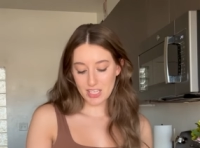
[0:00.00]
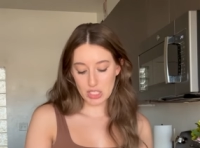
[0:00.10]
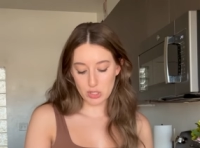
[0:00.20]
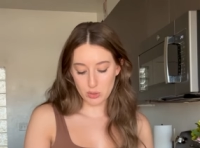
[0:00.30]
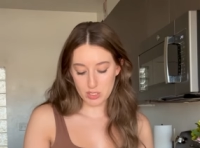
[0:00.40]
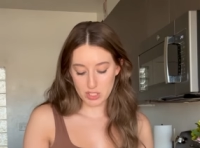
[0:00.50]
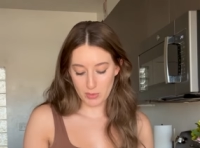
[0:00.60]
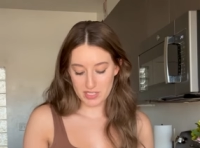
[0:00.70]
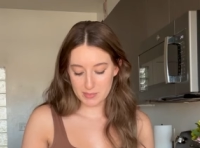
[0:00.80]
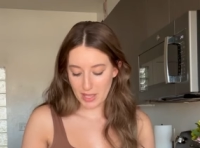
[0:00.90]
You don't
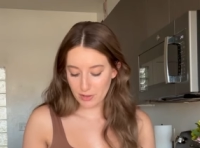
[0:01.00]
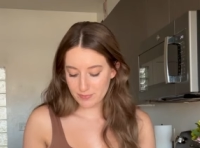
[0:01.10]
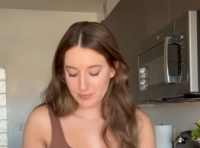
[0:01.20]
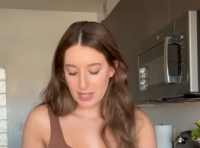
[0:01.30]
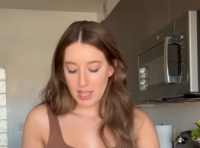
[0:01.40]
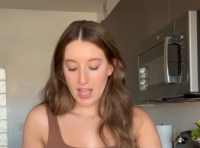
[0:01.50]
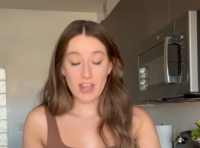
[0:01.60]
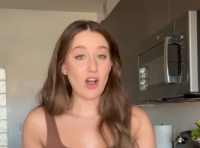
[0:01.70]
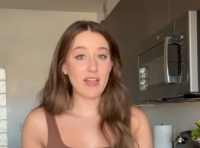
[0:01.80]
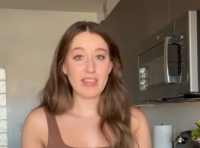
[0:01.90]
want to smell.
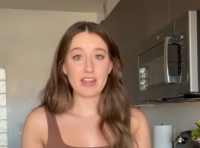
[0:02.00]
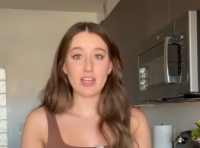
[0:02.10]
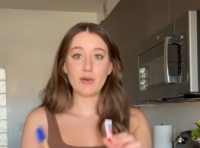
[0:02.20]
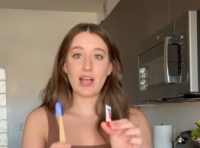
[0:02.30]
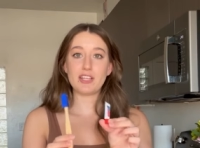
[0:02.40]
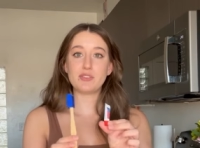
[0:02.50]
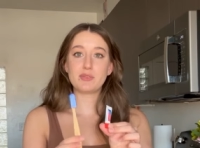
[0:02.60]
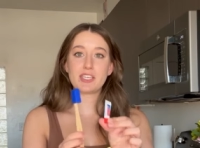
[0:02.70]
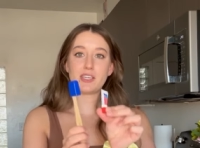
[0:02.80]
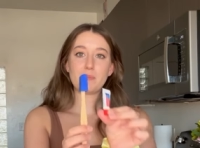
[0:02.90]
And on that note, I do
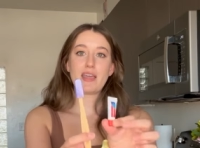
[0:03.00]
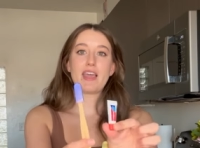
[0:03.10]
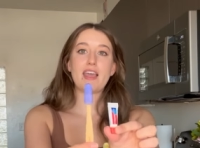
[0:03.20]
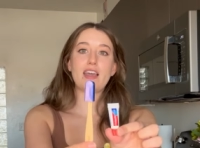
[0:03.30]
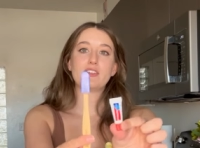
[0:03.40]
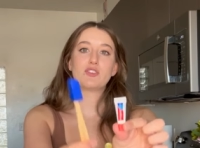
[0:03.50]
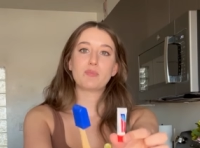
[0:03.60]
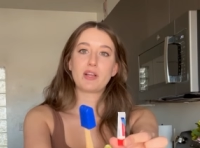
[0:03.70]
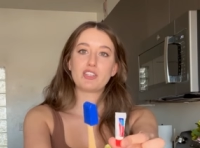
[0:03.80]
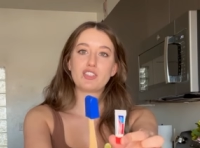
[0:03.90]
keep a
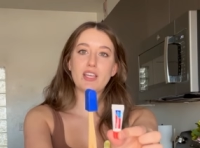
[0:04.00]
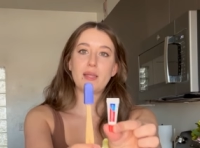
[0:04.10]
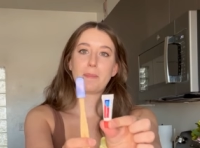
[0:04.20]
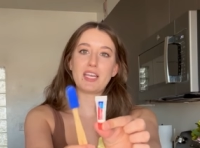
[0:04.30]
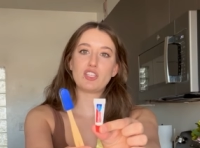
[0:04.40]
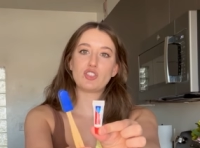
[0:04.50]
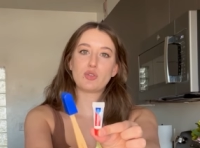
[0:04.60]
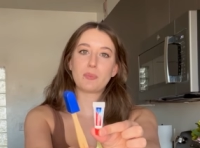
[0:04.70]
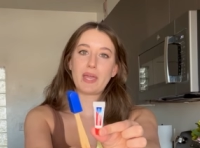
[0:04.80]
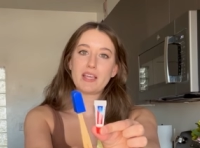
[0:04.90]
toothbrush and mini
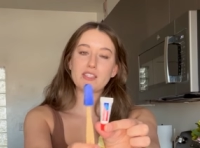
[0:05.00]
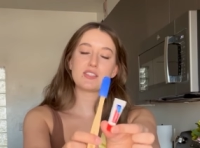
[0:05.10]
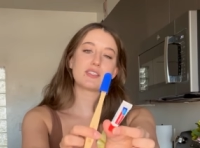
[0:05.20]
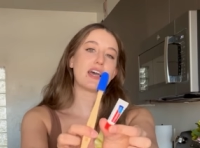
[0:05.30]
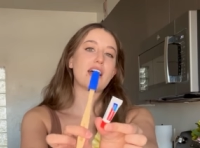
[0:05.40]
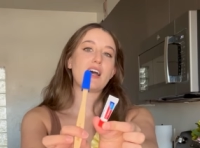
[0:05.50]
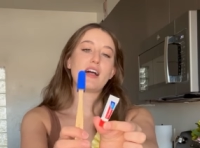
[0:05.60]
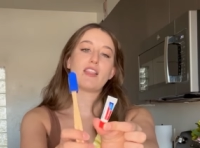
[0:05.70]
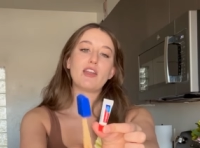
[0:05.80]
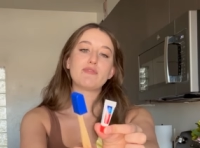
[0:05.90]
toothpaste.
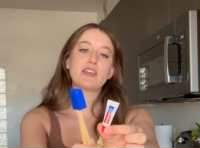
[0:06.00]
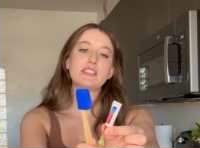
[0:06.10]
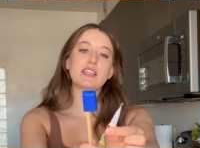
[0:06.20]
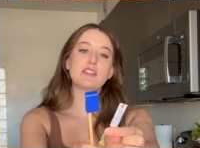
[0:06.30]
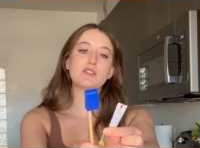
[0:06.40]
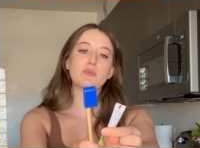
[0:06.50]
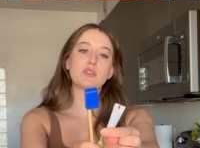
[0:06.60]
A lot of phytants will